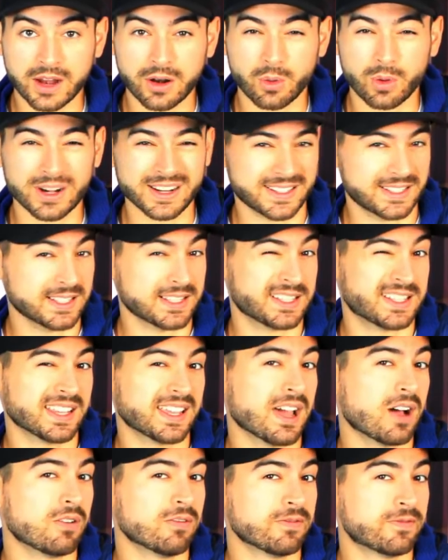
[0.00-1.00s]
I don't want it to
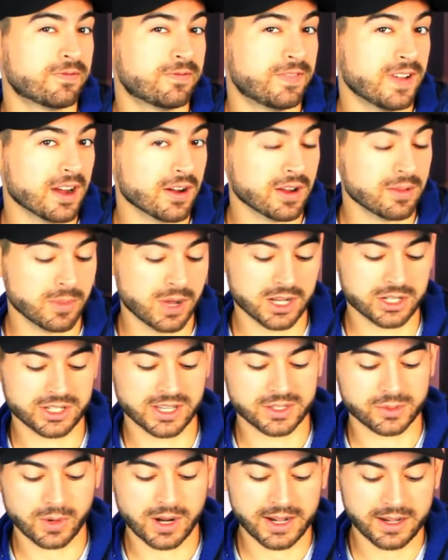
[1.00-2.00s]
stick out very much,
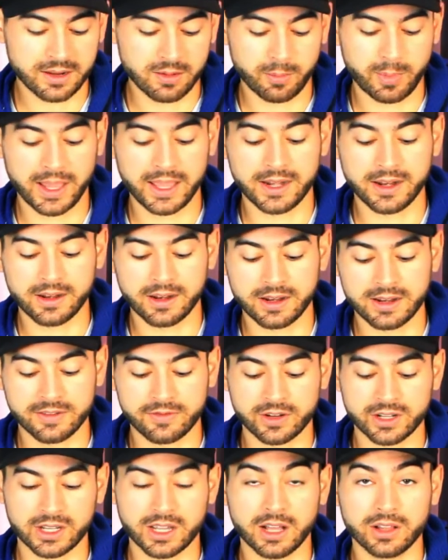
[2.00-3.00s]
that's why I didn't paint it a
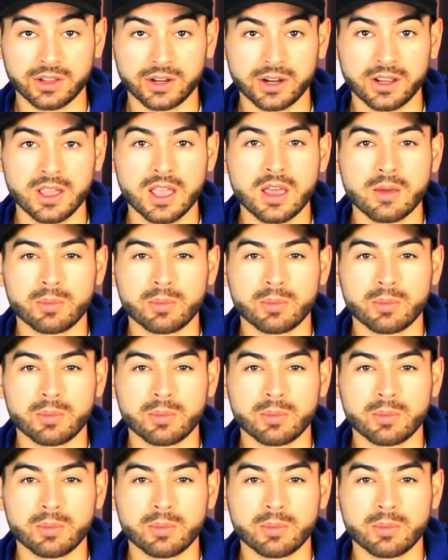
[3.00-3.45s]
different color,